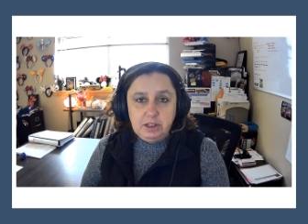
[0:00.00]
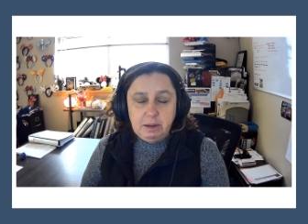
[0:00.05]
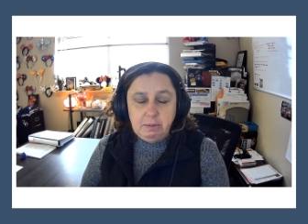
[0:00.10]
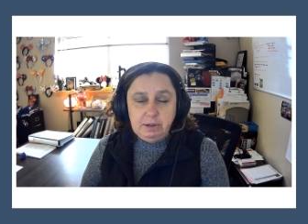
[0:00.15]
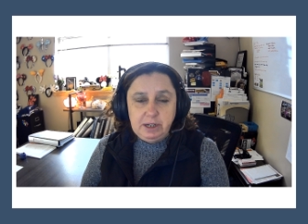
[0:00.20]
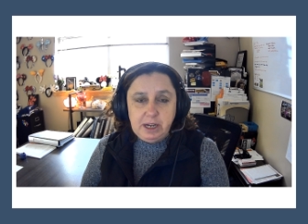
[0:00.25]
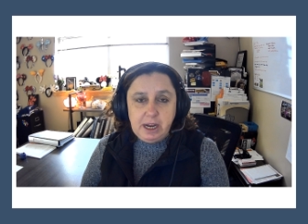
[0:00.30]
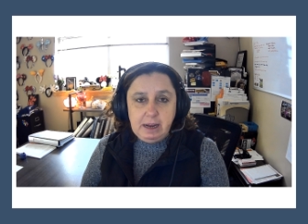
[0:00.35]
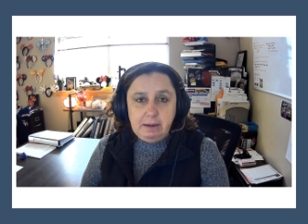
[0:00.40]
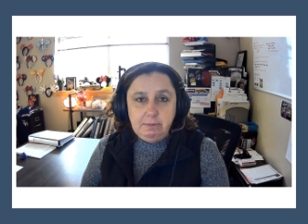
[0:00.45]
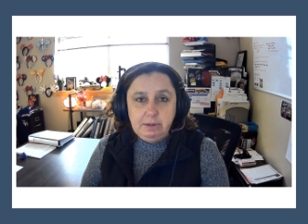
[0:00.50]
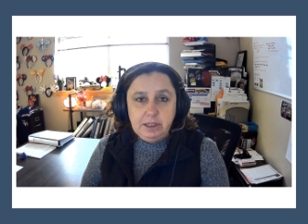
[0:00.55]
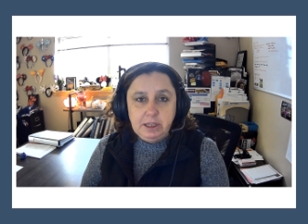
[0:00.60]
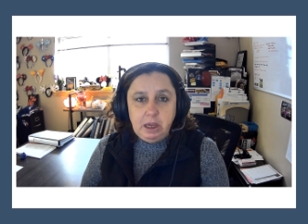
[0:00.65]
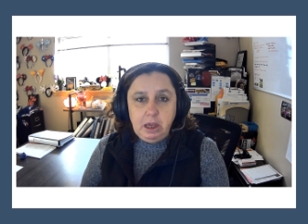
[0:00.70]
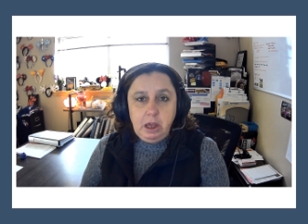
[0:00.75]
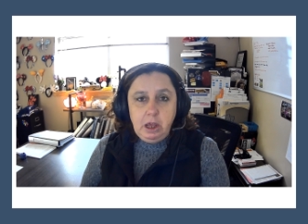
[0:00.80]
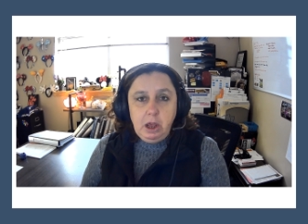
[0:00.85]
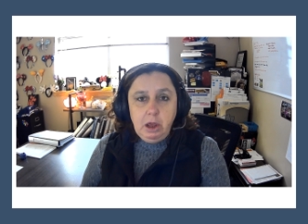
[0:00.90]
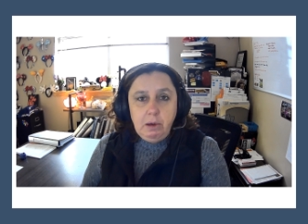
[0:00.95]

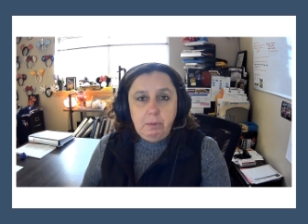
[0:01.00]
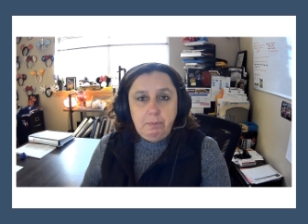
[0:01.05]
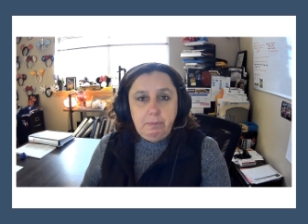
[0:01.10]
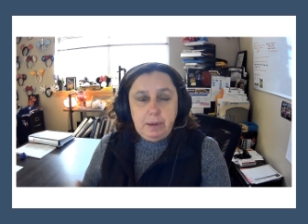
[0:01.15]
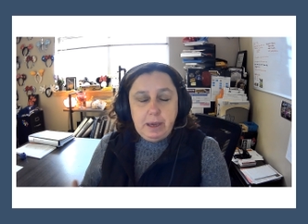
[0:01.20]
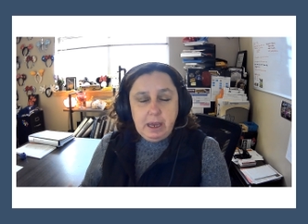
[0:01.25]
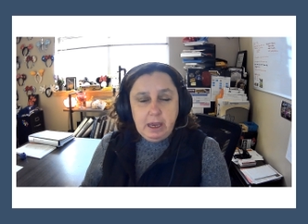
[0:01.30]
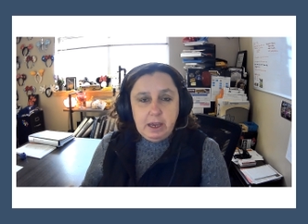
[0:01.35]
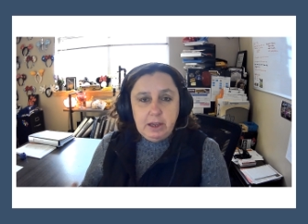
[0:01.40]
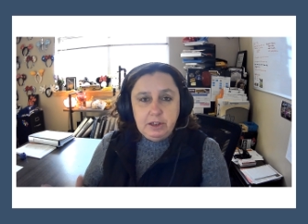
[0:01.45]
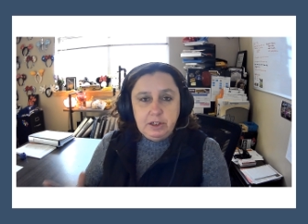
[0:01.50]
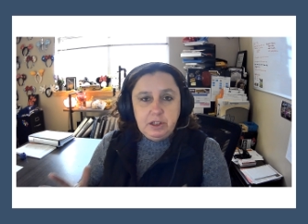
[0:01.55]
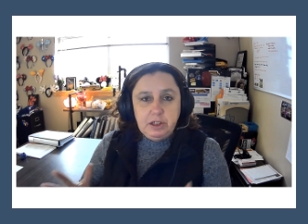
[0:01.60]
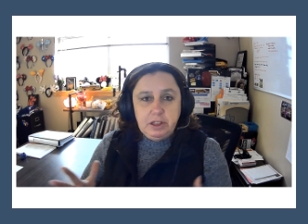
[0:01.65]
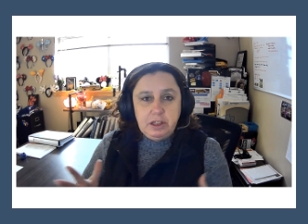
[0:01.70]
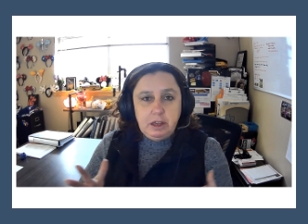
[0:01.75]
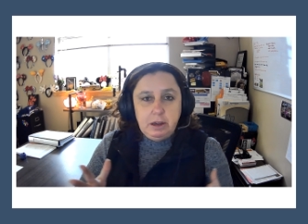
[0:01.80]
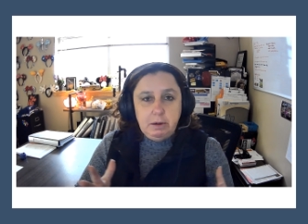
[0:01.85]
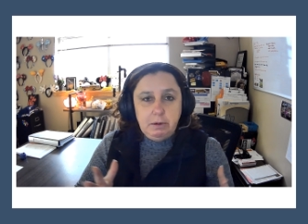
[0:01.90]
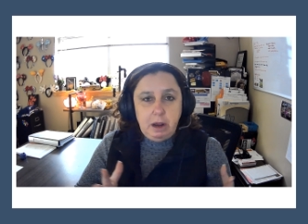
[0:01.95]
Sometimes because
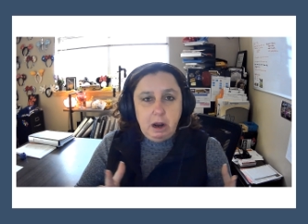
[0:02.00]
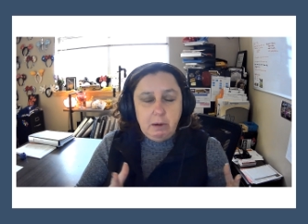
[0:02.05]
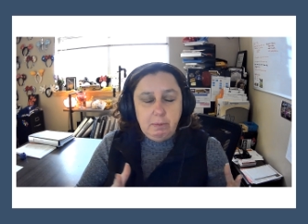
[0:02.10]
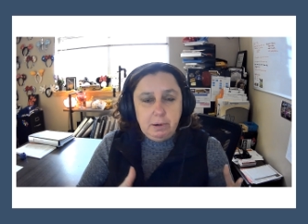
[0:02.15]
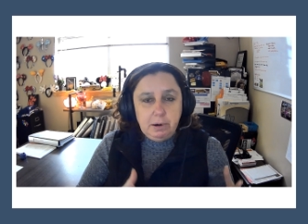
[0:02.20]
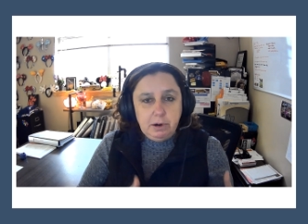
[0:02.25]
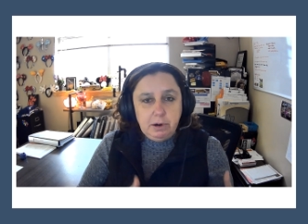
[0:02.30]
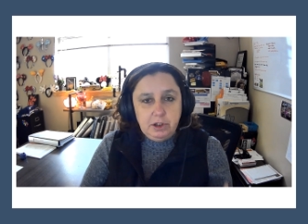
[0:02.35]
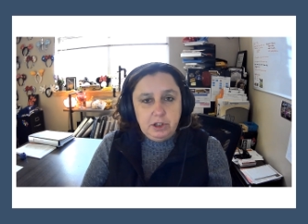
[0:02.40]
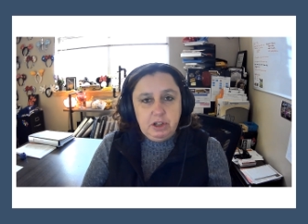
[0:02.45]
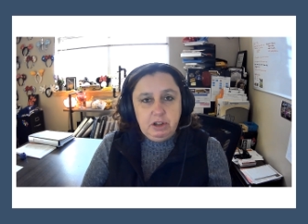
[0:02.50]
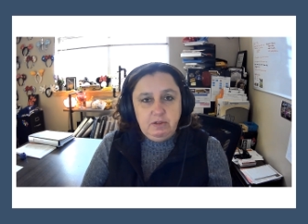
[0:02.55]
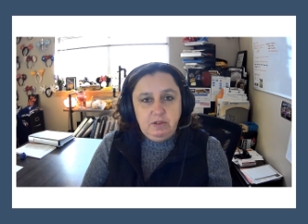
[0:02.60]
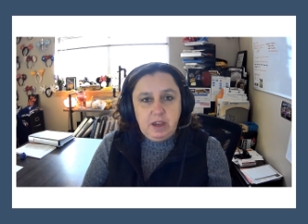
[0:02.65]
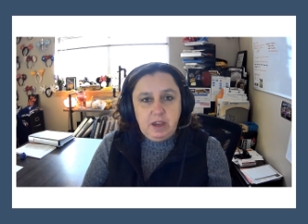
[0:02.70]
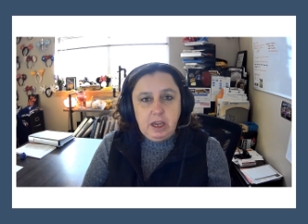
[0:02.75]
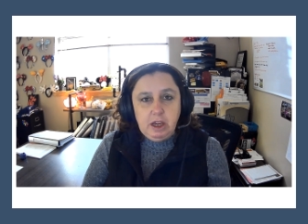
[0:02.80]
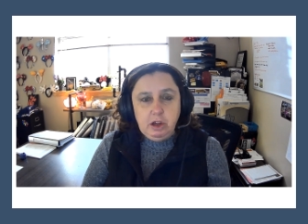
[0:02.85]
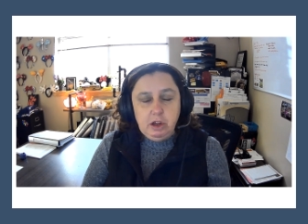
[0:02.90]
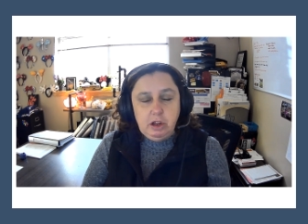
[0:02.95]
the our personal
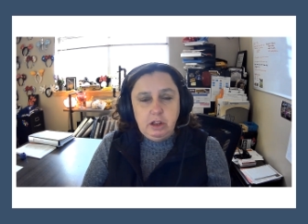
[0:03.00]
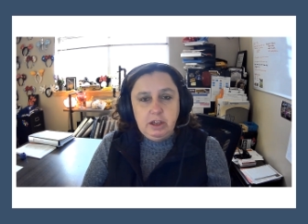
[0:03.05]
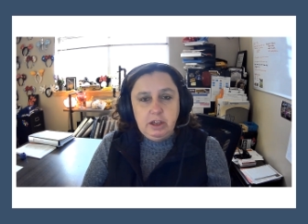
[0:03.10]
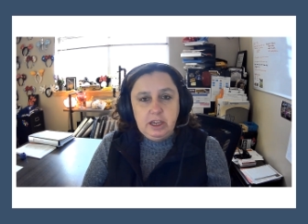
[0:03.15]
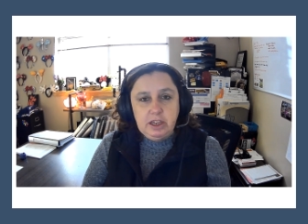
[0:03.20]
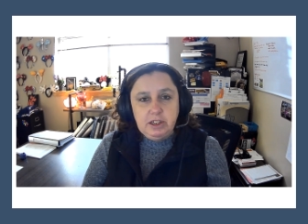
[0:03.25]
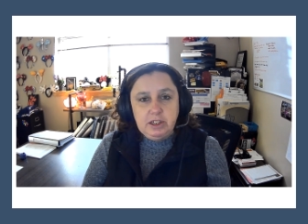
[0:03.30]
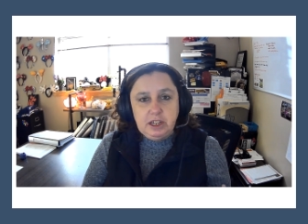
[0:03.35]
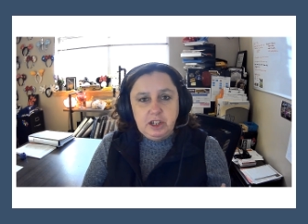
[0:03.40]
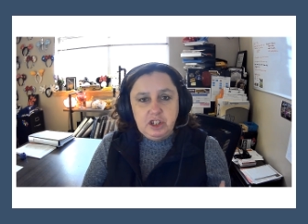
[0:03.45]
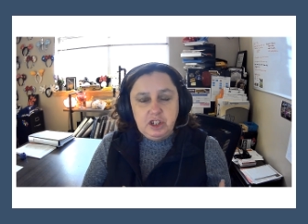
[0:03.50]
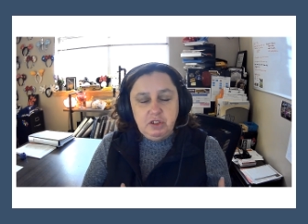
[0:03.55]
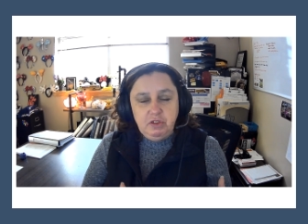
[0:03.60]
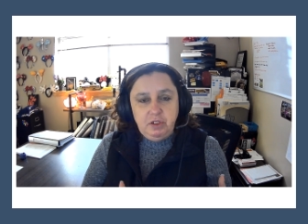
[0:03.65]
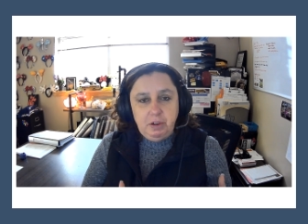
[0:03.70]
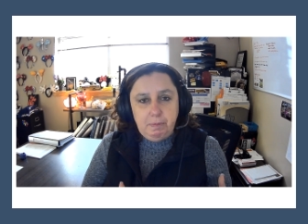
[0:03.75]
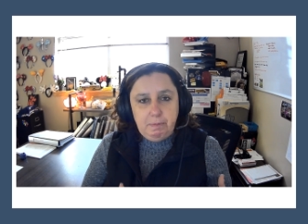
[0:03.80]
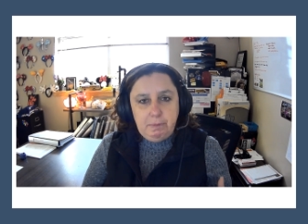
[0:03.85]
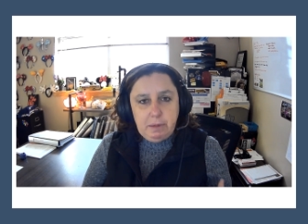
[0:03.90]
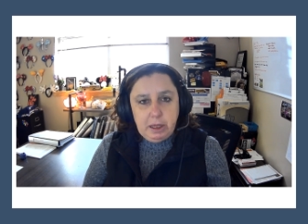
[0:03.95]
vehicle is such a
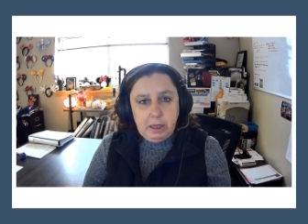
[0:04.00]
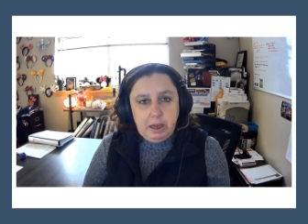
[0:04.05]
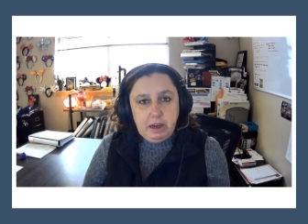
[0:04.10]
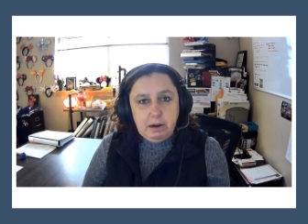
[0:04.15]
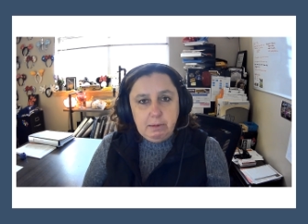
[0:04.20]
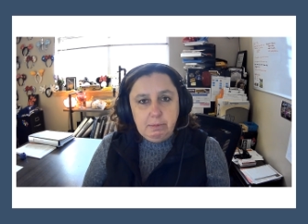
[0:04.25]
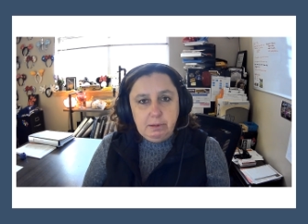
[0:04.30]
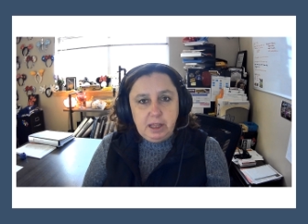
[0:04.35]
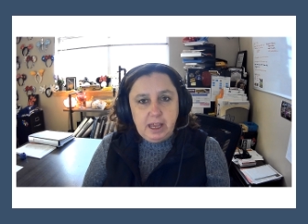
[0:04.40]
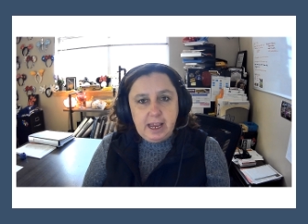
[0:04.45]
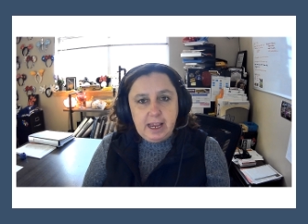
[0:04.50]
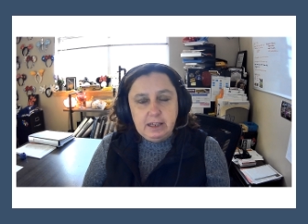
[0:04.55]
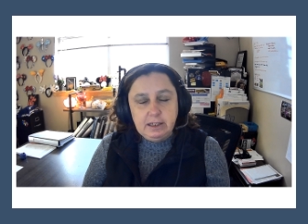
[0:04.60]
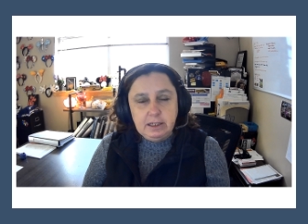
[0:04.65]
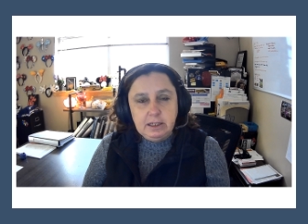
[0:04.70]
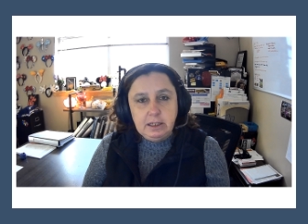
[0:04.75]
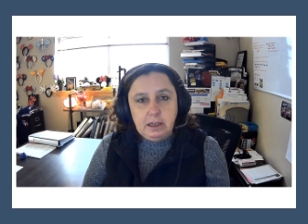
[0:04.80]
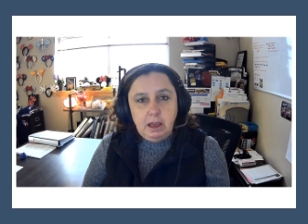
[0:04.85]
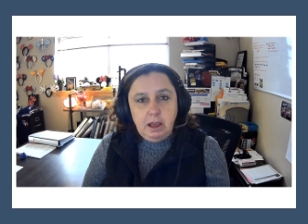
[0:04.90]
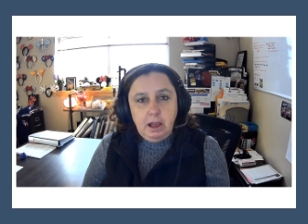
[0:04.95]
familiar place,